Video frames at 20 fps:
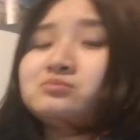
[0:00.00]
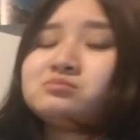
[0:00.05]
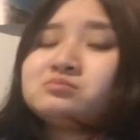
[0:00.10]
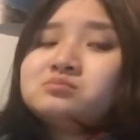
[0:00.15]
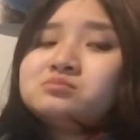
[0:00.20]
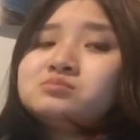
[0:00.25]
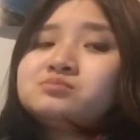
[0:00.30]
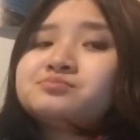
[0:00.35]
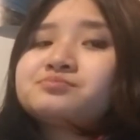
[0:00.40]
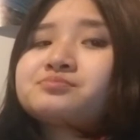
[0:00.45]

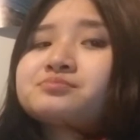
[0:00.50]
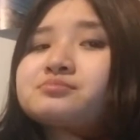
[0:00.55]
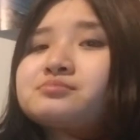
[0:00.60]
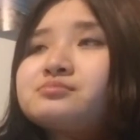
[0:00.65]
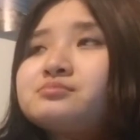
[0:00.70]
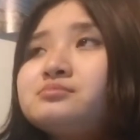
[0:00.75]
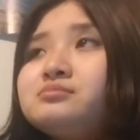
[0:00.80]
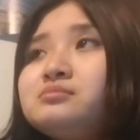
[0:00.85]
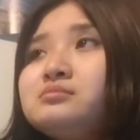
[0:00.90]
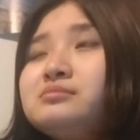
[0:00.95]

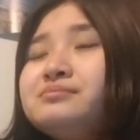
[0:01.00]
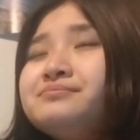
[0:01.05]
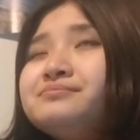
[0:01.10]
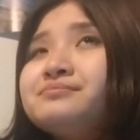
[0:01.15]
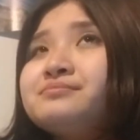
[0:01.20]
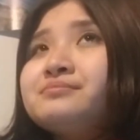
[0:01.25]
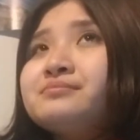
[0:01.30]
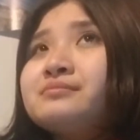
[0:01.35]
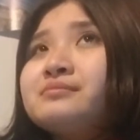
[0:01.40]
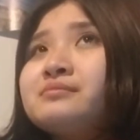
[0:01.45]

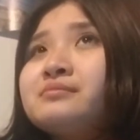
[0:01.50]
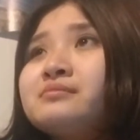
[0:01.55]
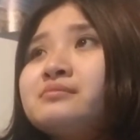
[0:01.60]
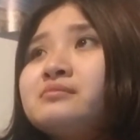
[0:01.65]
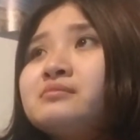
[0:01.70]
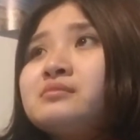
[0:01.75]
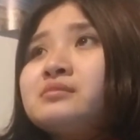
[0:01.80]
Nothing is said.